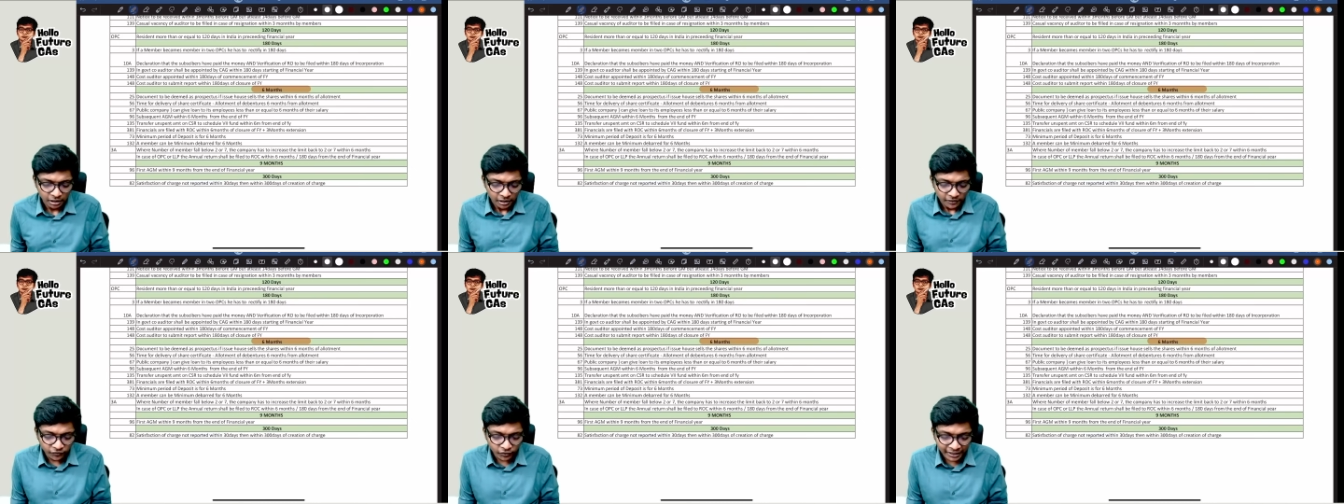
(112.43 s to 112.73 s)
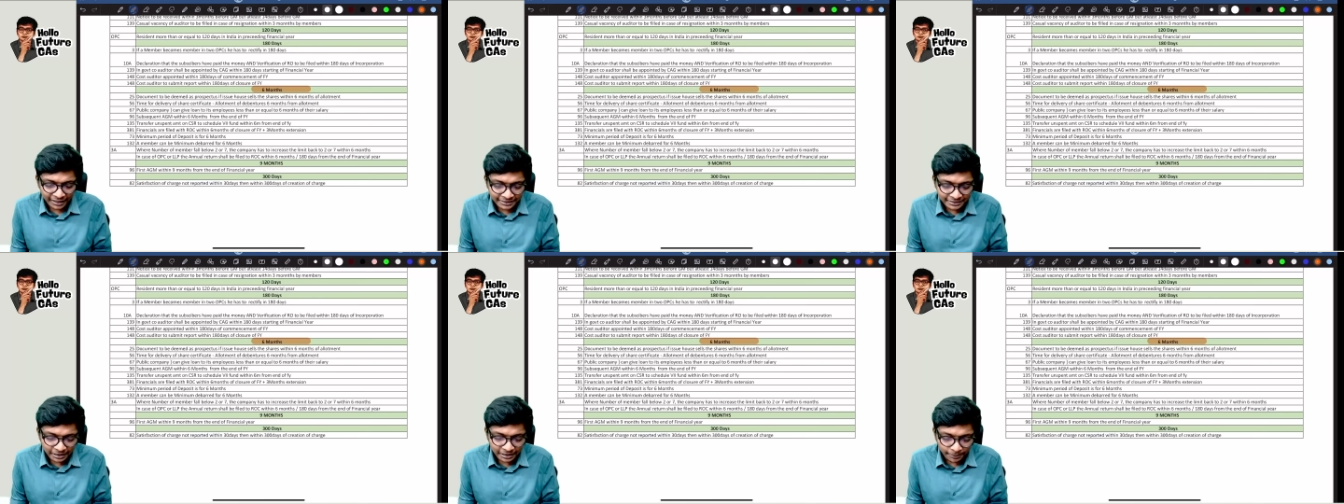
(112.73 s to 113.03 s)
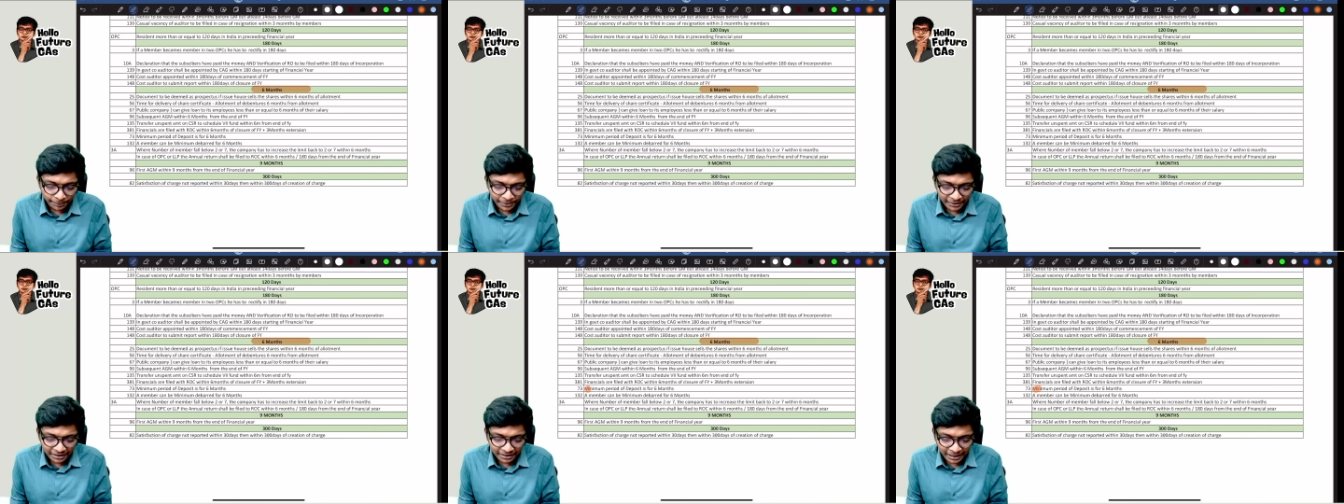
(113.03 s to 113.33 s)
for
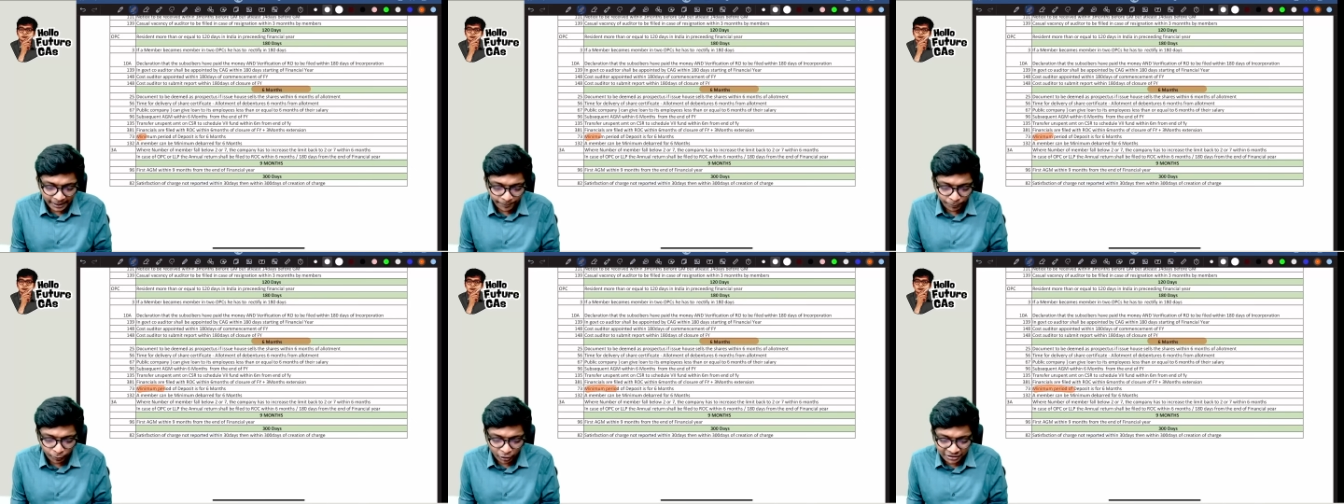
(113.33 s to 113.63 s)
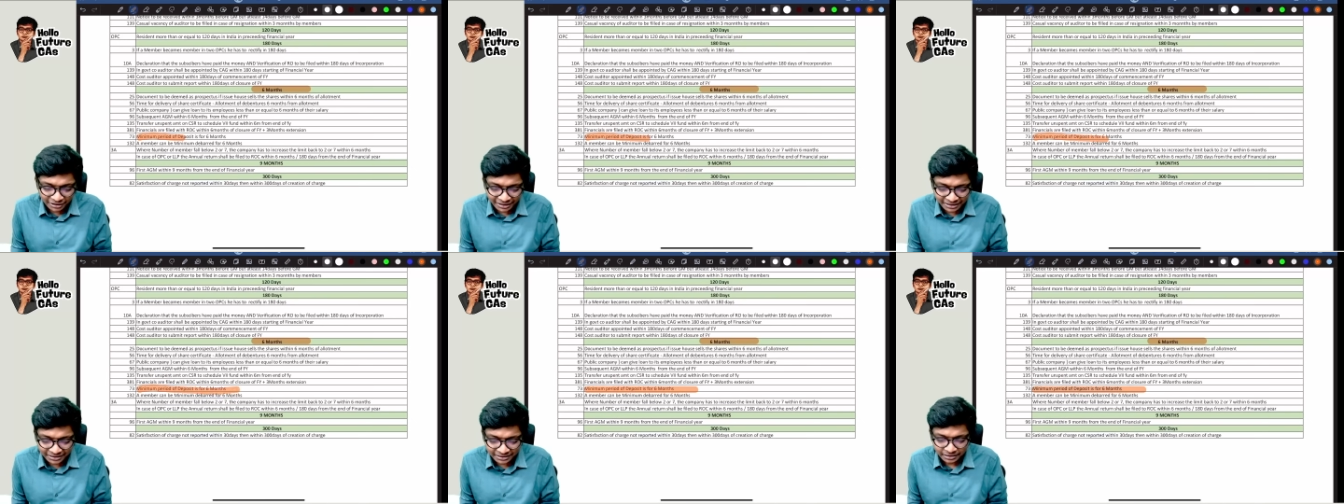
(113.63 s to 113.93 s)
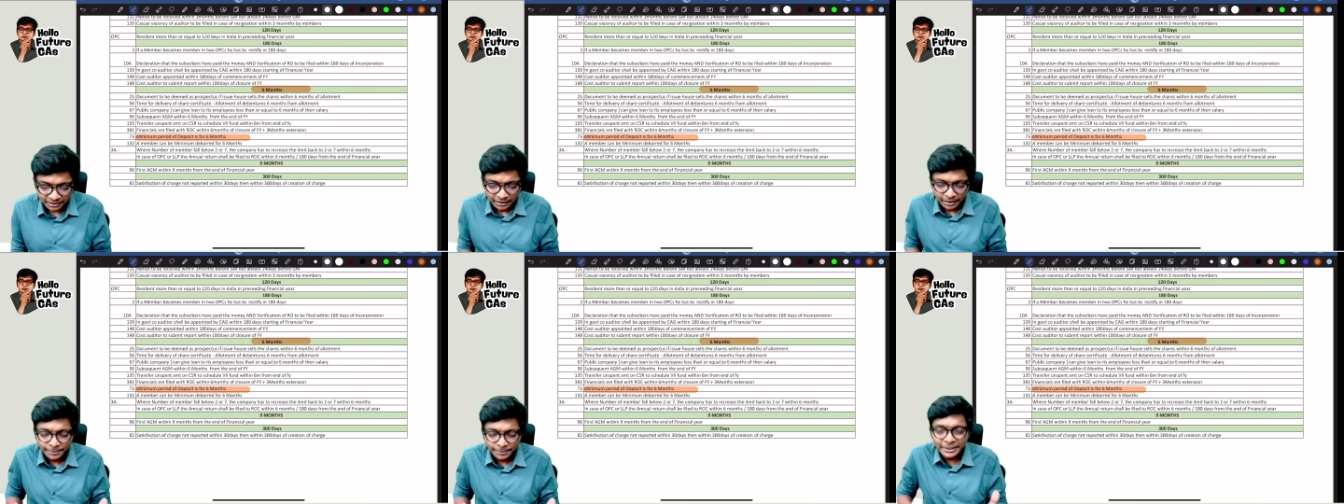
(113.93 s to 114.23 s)
example,
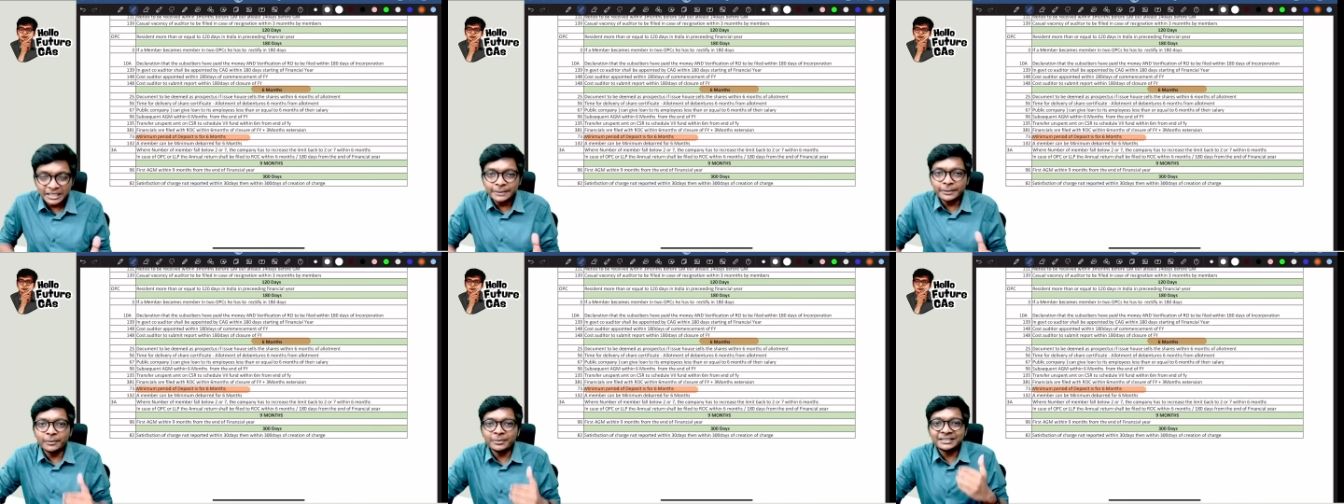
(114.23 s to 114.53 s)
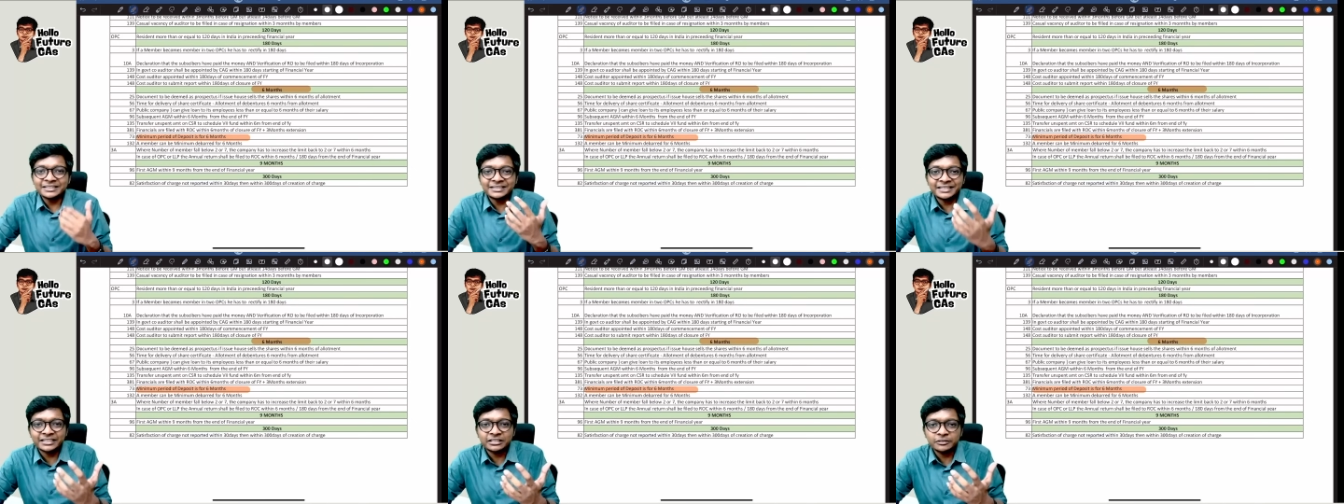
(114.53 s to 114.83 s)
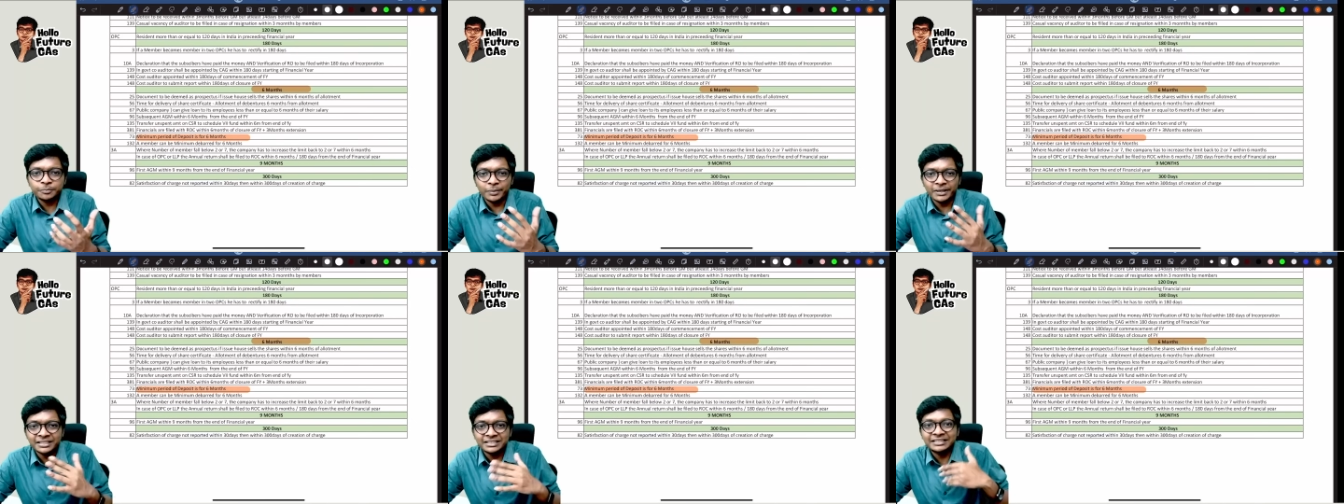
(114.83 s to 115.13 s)
deposits, minimum is
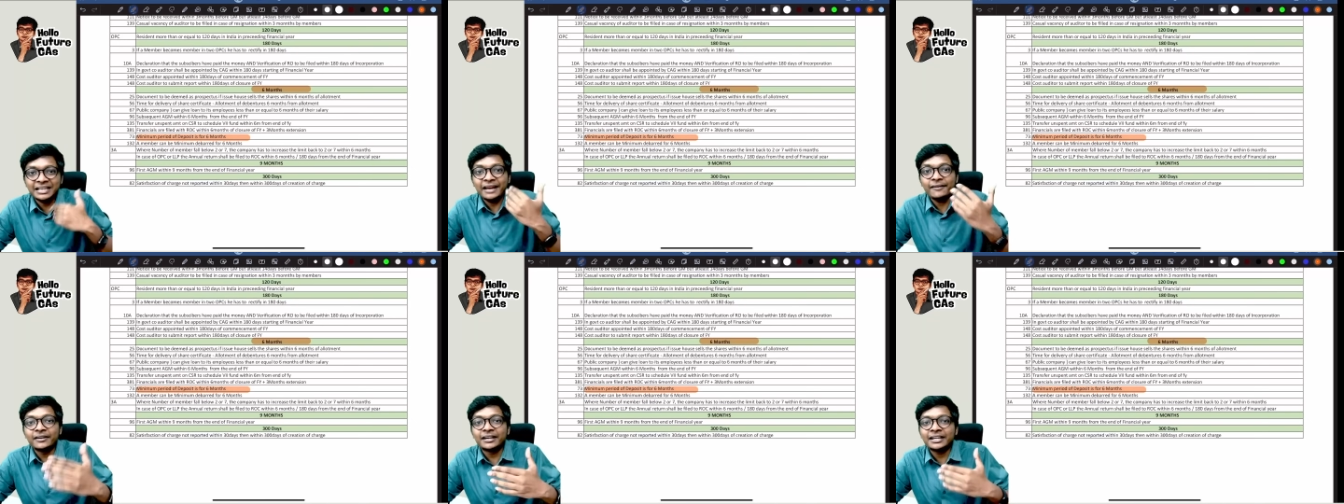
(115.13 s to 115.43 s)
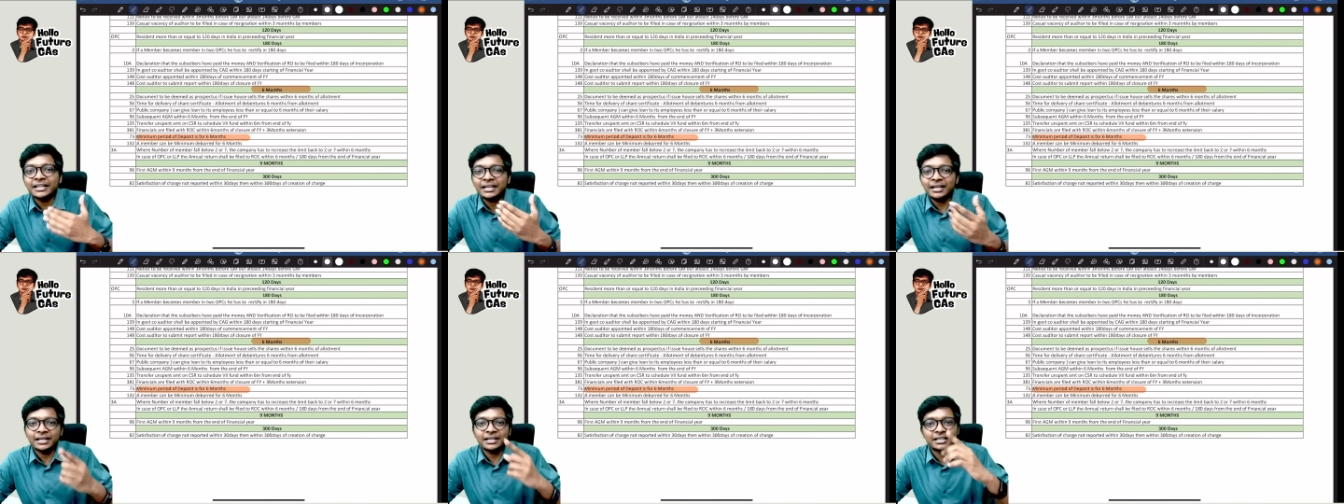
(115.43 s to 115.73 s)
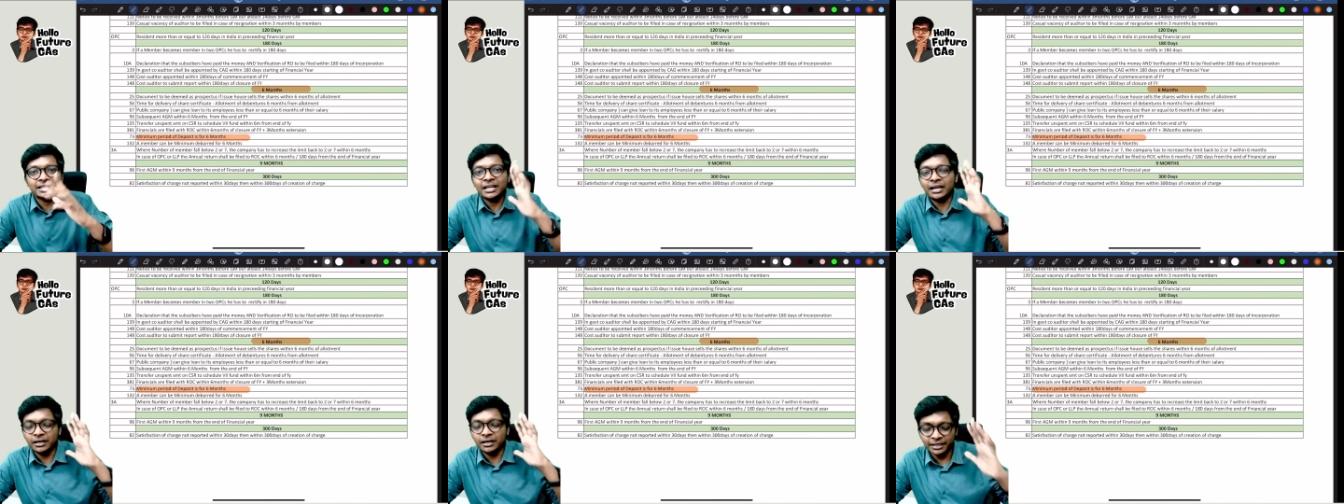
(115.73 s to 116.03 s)
6 months, I will
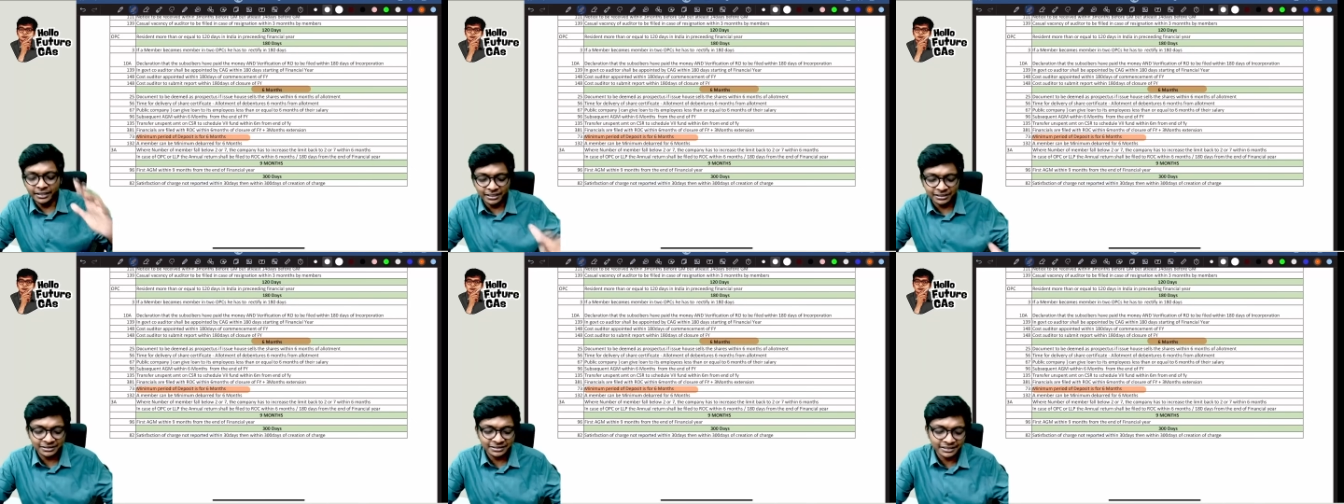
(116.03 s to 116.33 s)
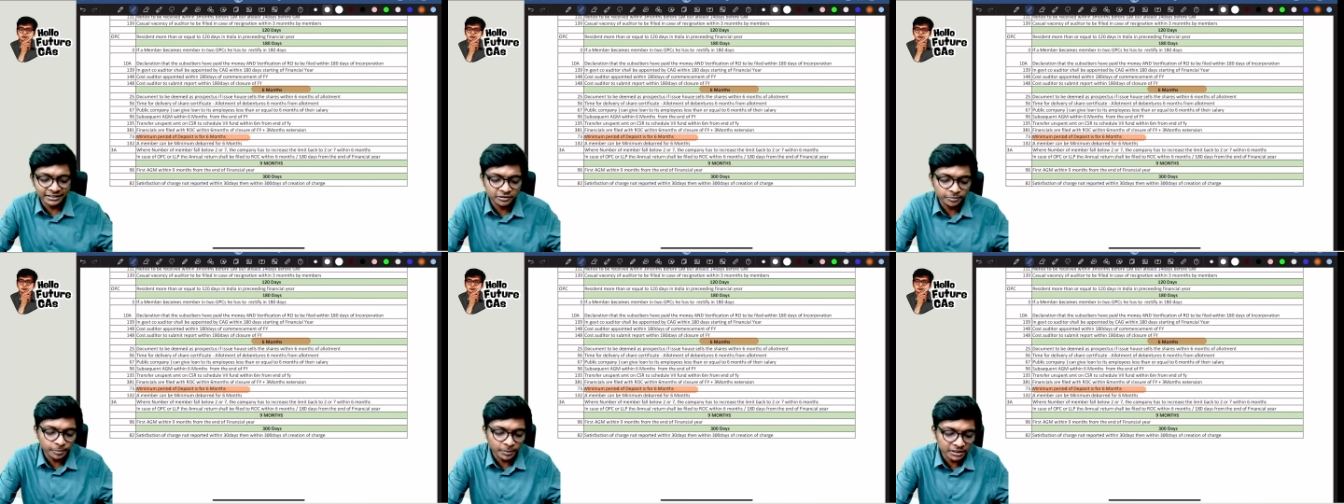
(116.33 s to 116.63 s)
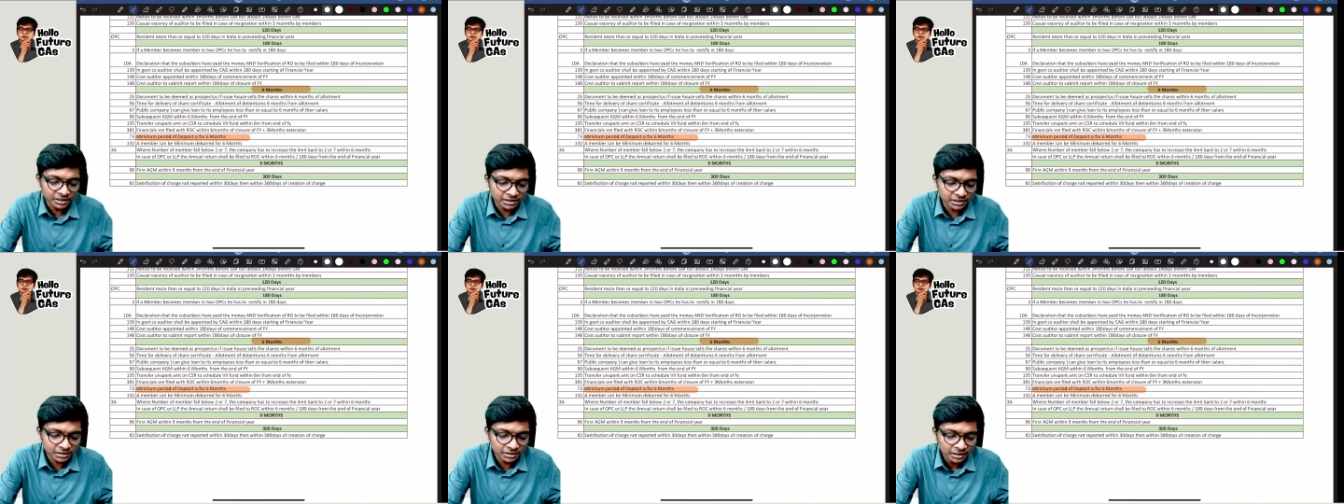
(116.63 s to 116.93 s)
recollect, yeah, it is 6
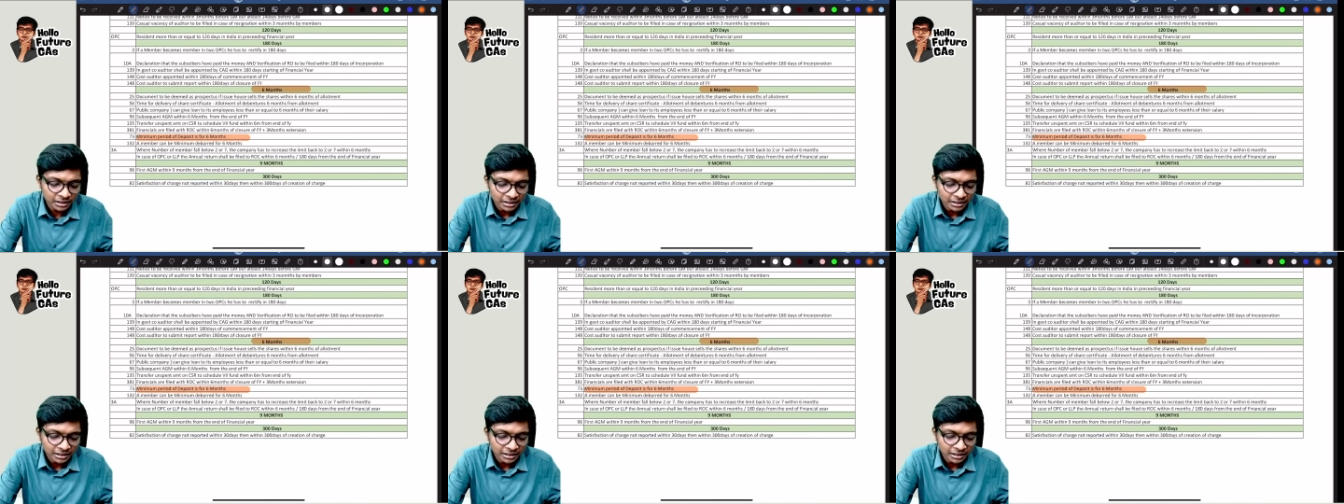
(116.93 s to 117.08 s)
months.